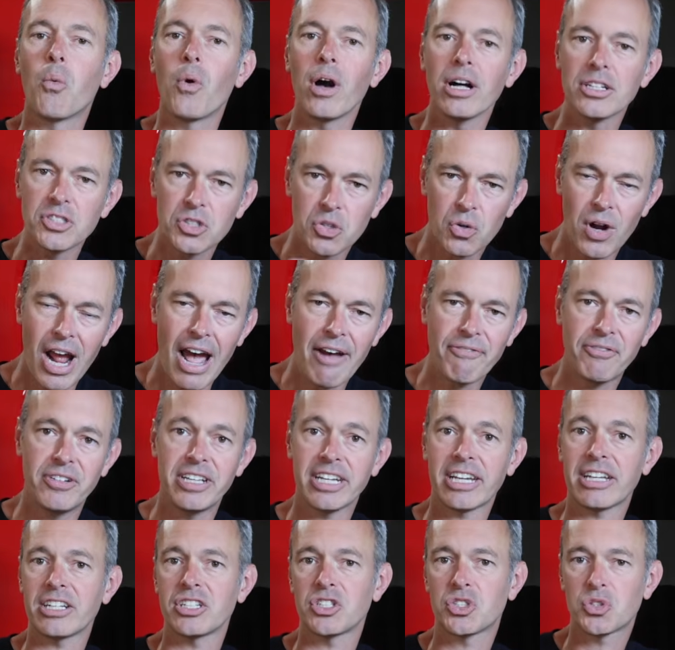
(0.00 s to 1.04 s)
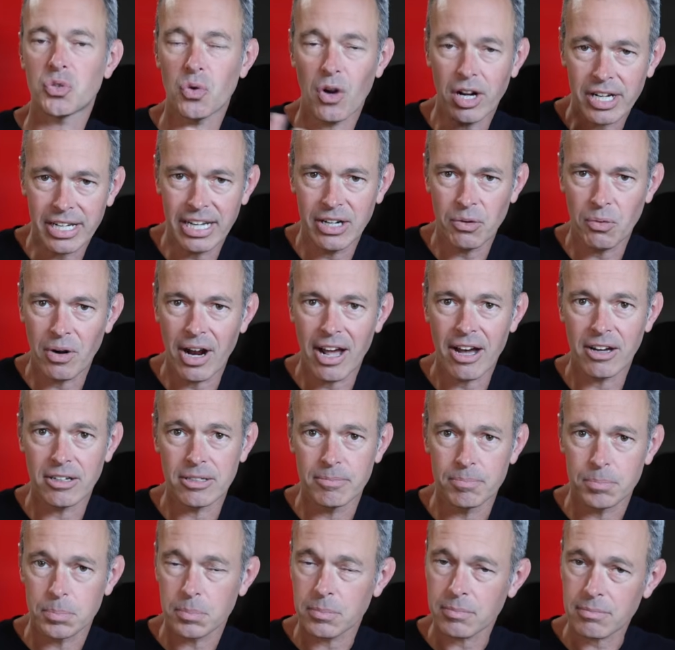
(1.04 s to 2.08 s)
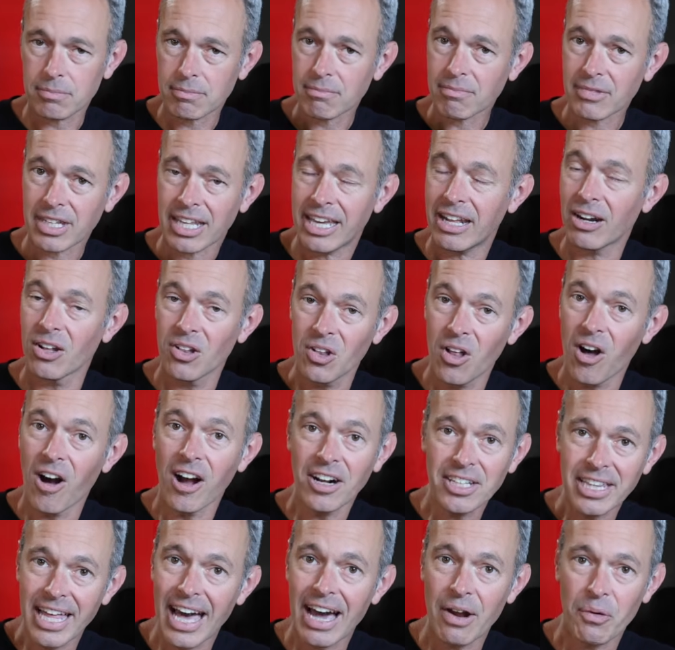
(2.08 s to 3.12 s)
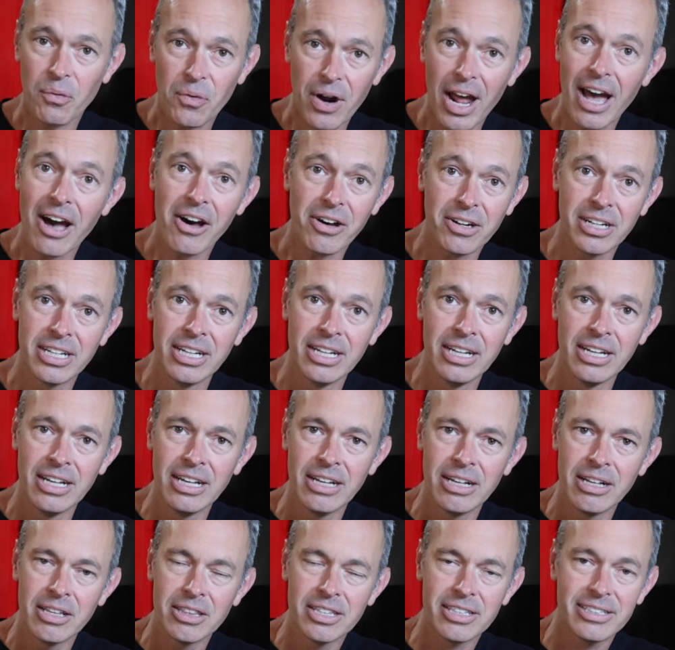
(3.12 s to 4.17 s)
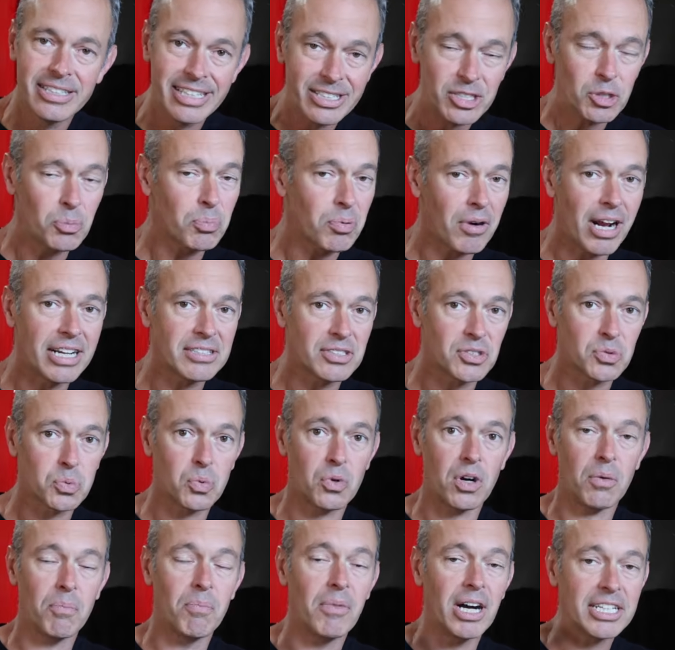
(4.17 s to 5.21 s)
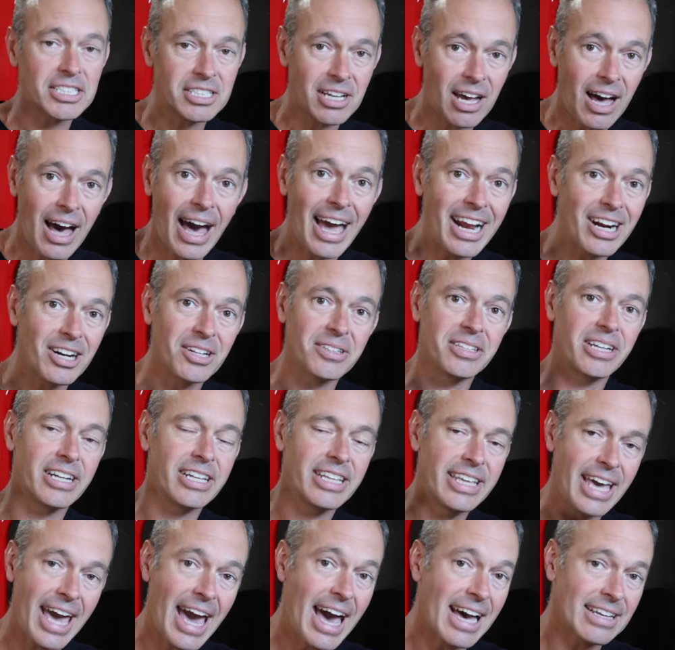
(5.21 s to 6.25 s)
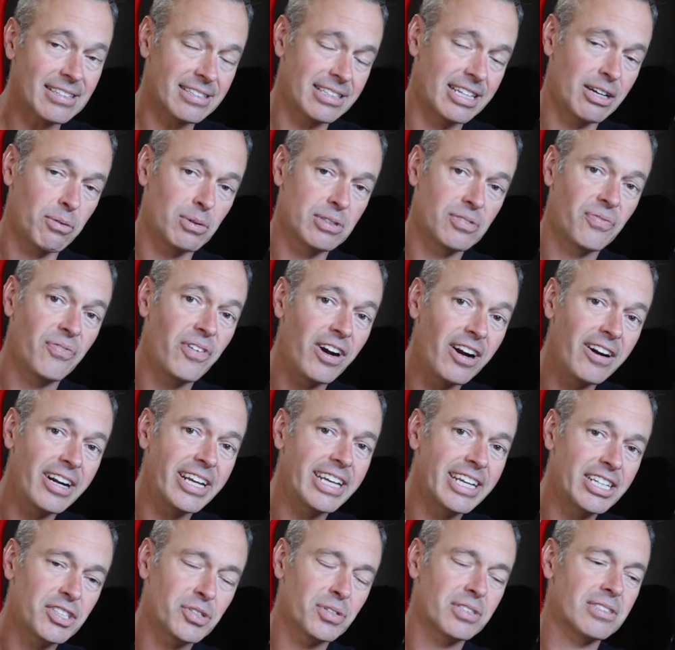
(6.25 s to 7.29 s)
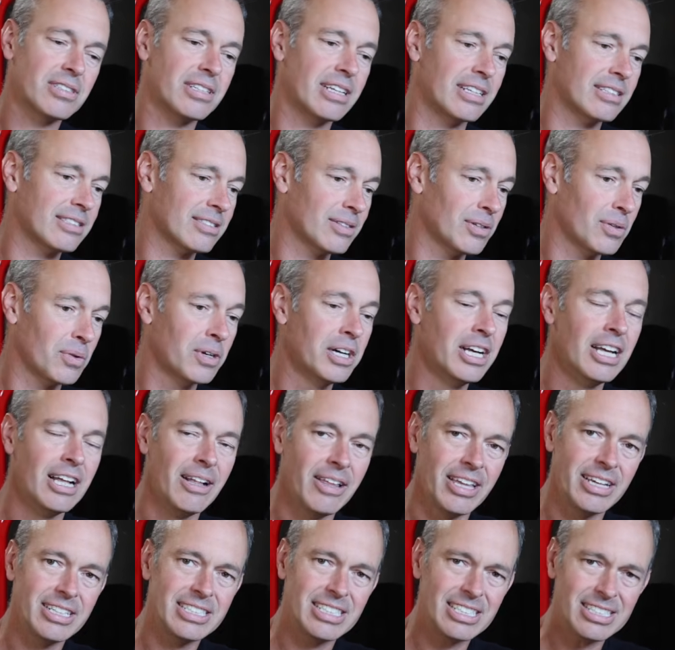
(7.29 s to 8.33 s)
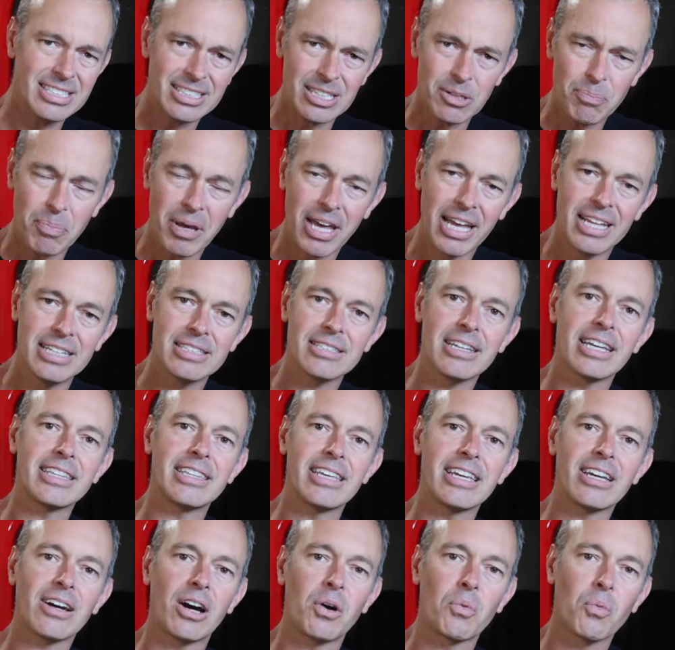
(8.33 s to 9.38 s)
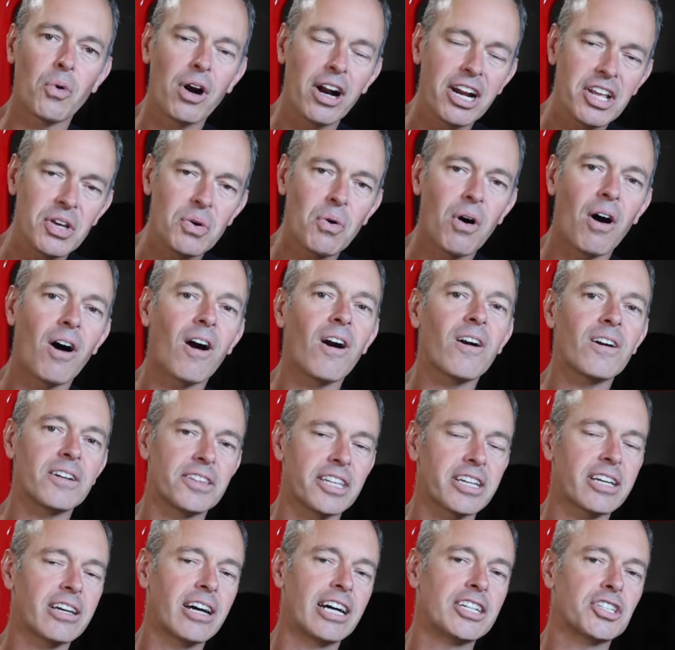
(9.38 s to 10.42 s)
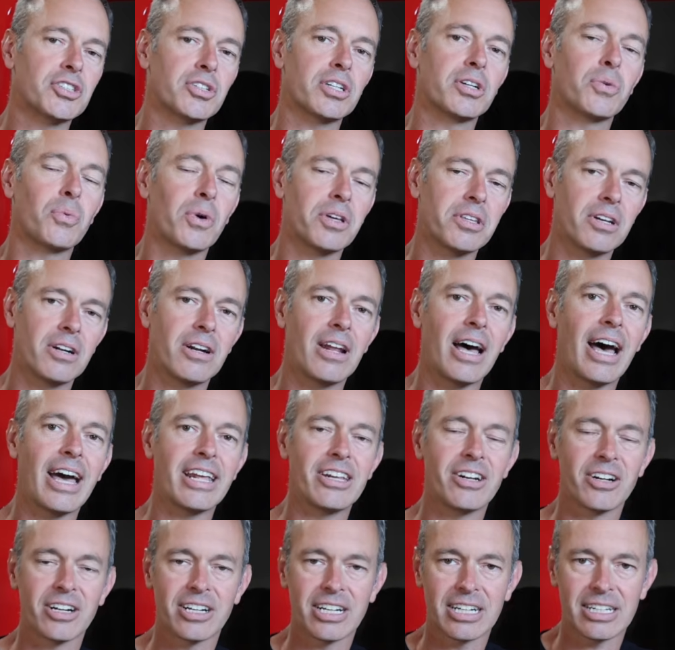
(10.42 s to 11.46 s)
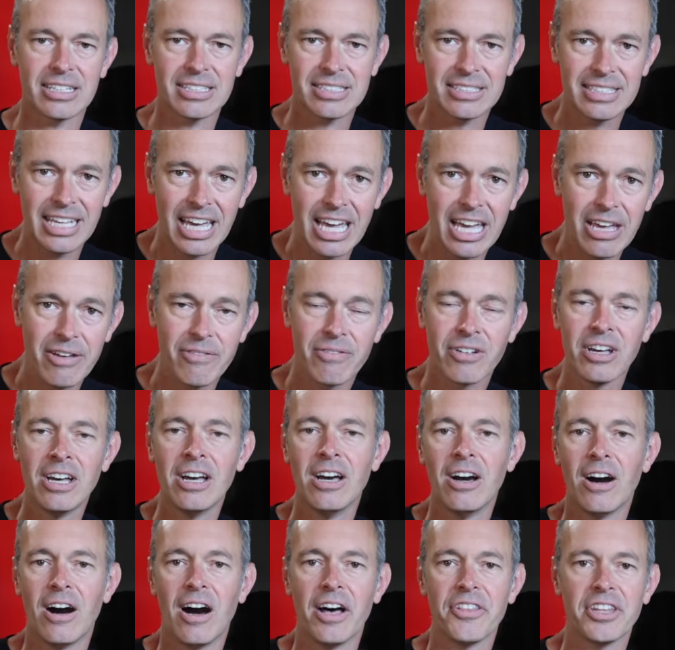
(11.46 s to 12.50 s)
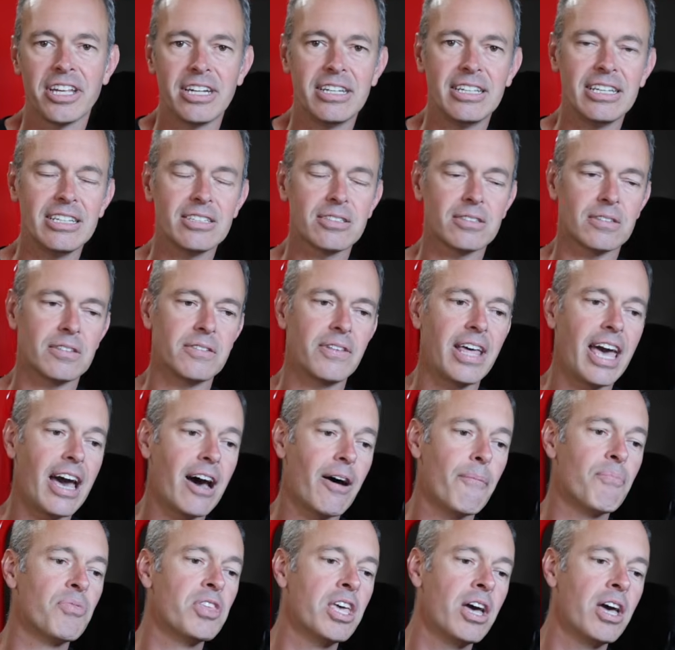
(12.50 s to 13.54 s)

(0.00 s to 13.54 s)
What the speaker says: well-trafficked trucking route, and along that route, diesel prices were much higher than gas, and that was very interesting. So it just depends, I think, on where you are in the country, whether or not you're going to save on the diesel. Now,